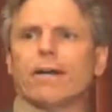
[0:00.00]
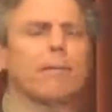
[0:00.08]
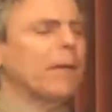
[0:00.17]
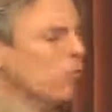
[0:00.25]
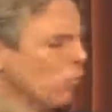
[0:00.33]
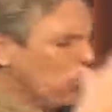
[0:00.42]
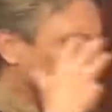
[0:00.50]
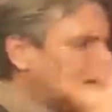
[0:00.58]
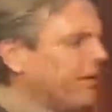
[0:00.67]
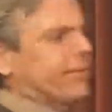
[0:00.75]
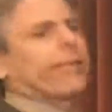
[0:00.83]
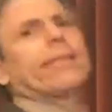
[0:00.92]
It'll be
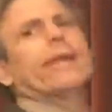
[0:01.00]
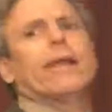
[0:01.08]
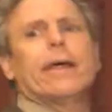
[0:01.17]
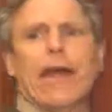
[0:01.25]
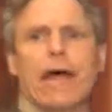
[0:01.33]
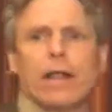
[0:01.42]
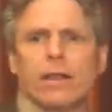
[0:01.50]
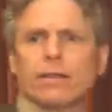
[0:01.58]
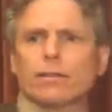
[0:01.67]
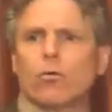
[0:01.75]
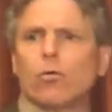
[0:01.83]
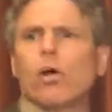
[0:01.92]
worse than
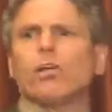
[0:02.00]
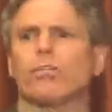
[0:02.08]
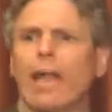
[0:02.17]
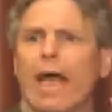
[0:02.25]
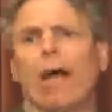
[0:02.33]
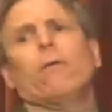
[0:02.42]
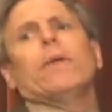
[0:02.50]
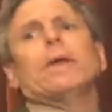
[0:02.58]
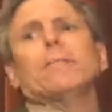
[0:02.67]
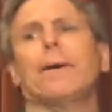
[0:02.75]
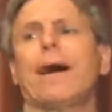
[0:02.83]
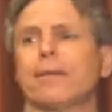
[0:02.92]
hell, the worst hell we
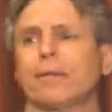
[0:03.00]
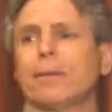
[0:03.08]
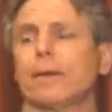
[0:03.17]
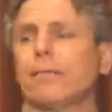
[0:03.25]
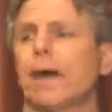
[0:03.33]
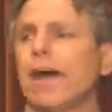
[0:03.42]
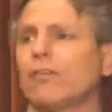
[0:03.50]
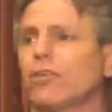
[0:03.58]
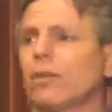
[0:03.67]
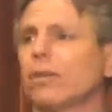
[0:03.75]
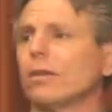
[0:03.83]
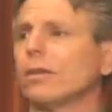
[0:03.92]
could possibly
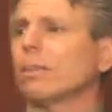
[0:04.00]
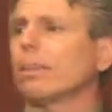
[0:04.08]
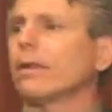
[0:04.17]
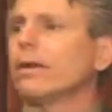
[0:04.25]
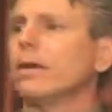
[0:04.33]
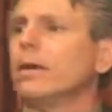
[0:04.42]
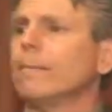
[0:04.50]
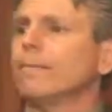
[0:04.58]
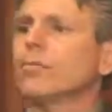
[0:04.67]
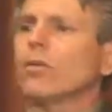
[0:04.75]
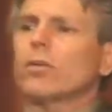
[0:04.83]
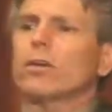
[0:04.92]
imagine.
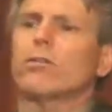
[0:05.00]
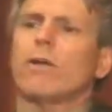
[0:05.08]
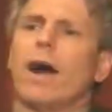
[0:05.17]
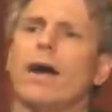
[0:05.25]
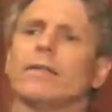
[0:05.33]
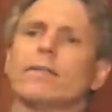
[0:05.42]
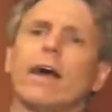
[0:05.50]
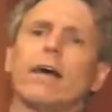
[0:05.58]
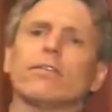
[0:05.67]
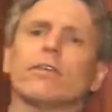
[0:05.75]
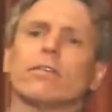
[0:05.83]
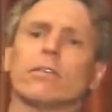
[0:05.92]
So the Qur'an
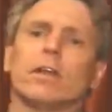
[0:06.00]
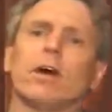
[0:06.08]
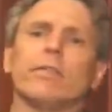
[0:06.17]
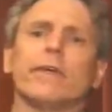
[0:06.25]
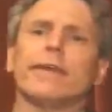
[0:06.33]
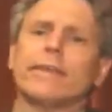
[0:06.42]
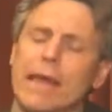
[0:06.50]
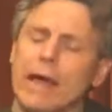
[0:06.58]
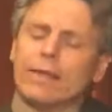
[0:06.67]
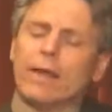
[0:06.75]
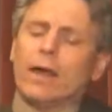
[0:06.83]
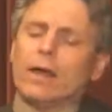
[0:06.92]
tells us, that
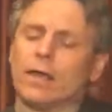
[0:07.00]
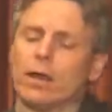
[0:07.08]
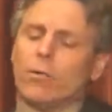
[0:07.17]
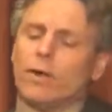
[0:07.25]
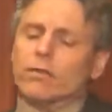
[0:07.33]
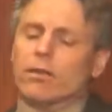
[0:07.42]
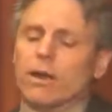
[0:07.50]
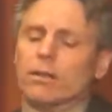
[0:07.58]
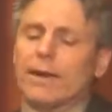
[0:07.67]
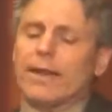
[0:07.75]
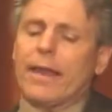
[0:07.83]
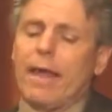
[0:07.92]
yes, when it talks
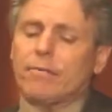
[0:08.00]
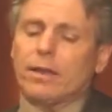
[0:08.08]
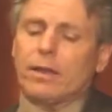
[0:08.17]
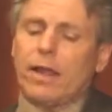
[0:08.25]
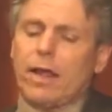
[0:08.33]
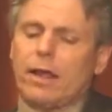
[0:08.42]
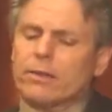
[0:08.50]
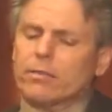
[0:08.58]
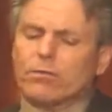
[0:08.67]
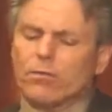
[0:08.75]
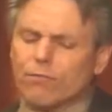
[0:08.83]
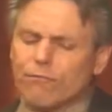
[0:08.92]
about heaven and hell,
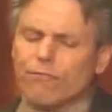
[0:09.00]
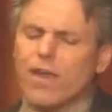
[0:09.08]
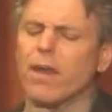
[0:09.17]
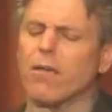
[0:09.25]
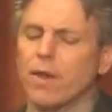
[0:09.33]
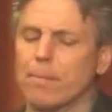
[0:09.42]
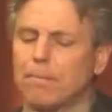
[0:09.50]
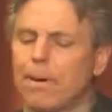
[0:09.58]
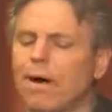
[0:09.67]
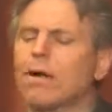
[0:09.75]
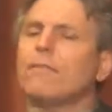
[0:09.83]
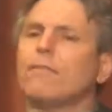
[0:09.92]
it's used very
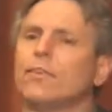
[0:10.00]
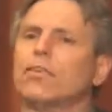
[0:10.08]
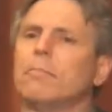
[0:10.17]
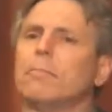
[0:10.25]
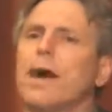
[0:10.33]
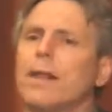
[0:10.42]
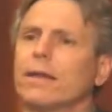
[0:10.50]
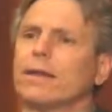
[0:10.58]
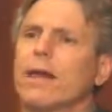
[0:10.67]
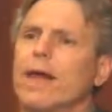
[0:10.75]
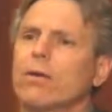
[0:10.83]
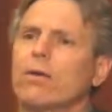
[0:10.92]
powerful symbolic
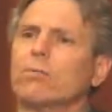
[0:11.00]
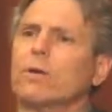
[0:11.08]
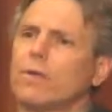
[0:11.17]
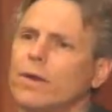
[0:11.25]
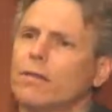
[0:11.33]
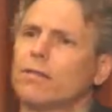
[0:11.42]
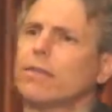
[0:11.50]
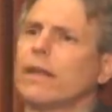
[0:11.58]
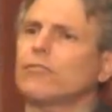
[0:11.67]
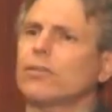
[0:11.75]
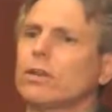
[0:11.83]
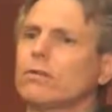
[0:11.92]
language, but what it
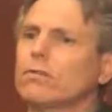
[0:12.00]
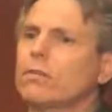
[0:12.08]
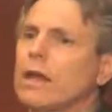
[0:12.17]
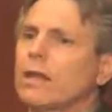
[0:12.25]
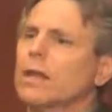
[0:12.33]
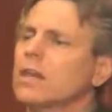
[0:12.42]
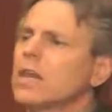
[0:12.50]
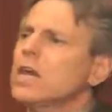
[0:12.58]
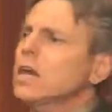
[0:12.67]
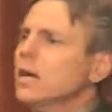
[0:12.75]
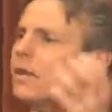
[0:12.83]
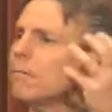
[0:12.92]
essentially is telling
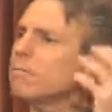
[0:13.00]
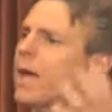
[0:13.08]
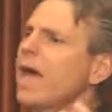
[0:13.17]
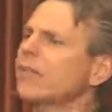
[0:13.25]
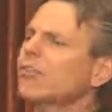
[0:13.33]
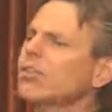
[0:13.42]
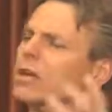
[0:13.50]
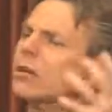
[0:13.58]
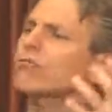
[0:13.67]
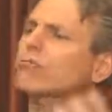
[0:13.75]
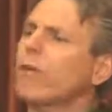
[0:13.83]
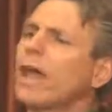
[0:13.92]
us is imagine the
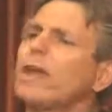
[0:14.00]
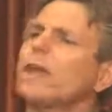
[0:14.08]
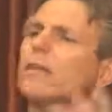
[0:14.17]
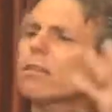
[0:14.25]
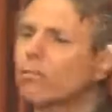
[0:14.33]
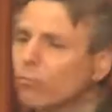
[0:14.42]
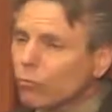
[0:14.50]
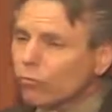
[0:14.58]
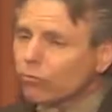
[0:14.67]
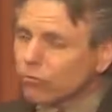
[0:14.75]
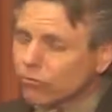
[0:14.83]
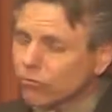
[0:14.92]
greatest
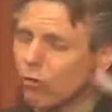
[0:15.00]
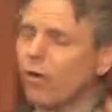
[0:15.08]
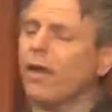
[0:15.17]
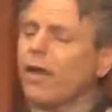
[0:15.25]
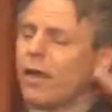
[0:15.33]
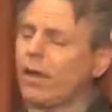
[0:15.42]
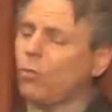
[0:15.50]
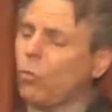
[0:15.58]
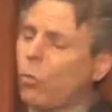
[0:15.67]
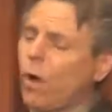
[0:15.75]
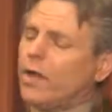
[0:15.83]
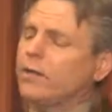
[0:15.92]
joy
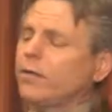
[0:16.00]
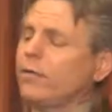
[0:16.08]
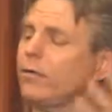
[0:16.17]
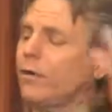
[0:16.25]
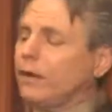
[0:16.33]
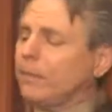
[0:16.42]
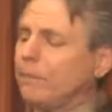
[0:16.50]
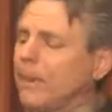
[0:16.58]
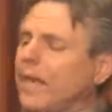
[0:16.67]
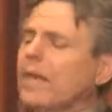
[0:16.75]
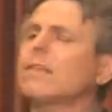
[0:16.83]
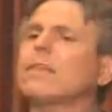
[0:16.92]
and wonderful and
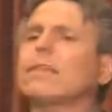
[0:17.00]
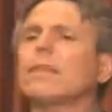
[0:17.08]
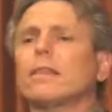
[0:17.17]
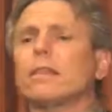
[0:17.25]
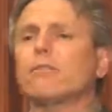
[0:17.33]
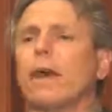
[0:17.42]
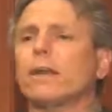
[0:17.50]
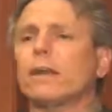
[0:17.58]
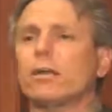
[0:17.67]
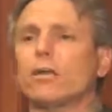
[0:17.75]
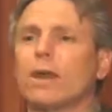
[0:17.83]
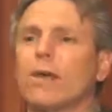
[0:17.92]
peace and
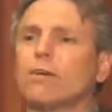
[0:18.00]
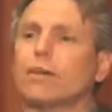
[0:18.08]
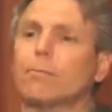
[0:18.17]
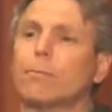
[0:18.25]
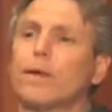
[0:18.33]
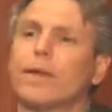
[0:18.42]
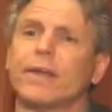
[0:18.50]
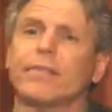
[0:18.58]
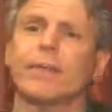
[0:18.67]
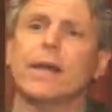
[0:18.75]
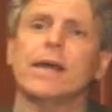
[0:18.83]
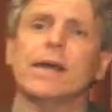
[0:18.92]
serenity you could ever
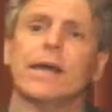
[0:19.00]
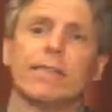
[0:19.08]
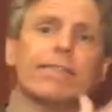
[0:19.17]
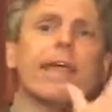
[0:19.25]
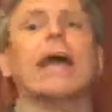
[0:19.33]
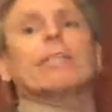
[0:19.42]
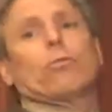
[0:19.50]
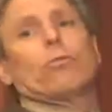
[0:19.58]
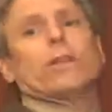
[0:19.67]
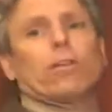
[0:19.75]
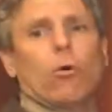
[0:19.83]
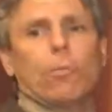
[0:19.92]
experience, and that's
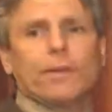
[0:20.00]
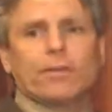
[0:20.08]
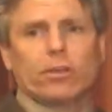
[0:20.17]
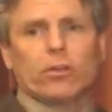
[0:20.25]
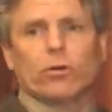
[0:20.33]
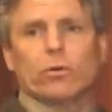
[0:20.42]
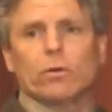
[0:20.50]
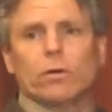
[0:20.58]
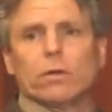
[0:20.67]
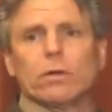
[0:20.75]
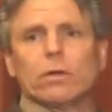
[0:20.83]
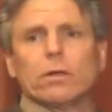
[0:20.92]
what's open to you
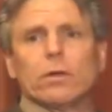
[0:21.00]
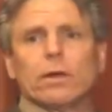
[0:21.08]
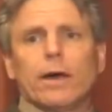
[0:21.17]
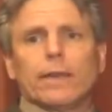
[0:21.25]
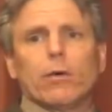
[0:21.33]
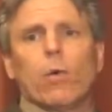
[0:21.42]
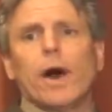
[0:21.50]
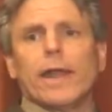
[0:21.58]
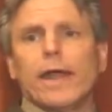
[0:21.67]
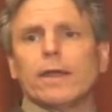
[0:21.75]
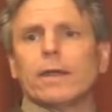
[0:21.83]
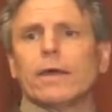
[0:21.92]
on the one
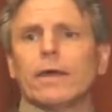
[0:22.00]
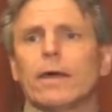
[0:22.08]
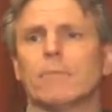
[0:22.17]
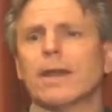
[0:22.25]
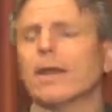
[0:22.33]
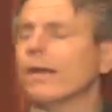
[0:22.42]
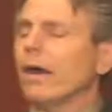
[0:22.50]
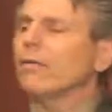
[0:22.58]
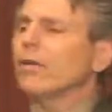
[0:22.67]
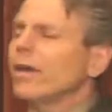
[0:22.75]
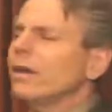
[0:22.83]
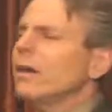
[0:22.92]
end. But on the
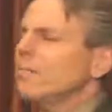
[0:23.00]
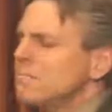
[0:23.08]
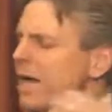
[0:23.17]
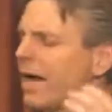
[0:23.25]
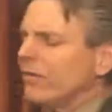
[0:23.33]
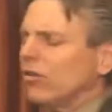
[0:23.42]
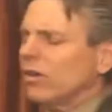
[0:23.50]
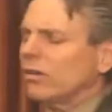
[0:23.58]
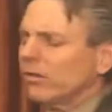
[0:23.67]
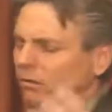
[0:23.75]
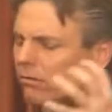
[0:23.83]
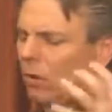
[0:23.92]
other end, imagine
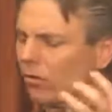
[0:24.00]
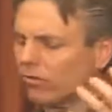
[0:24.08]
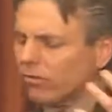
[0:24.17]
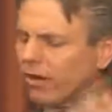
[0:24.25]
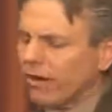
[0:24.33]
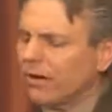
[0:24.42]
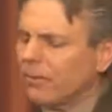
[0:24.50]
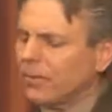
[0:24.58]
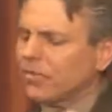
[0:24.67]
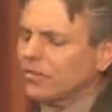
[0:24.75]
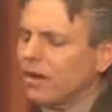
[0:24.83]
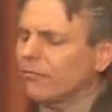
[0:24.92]
the most
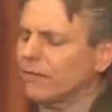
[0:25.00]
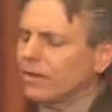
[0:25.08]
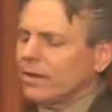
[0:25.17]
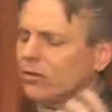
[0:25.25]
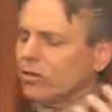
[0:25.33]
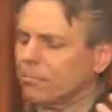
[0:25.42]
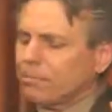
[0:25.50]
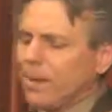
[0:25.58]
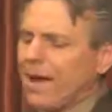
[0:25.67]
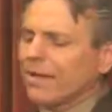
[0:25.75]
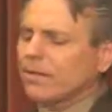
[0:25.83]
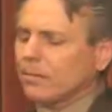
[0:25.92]
terrible suffering that you could
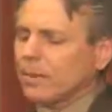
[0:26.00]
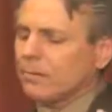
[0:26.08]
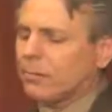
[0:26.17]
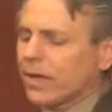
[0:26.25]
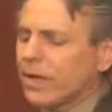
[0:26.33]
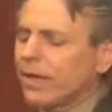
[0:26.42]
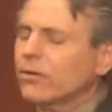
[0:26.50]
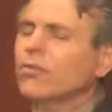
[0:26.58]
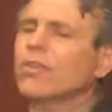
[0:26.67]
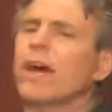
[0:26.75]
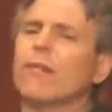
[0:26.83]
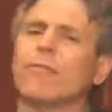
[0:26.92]
possibly bring on
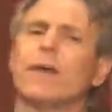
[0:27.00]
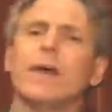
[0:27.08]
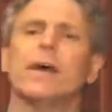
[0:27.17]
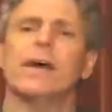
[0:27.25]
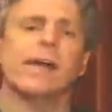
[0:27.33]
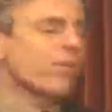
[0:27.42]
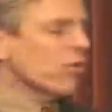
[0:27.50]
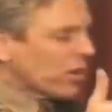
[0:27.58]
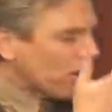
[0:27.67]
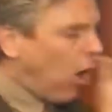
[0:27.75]
yourself, and you could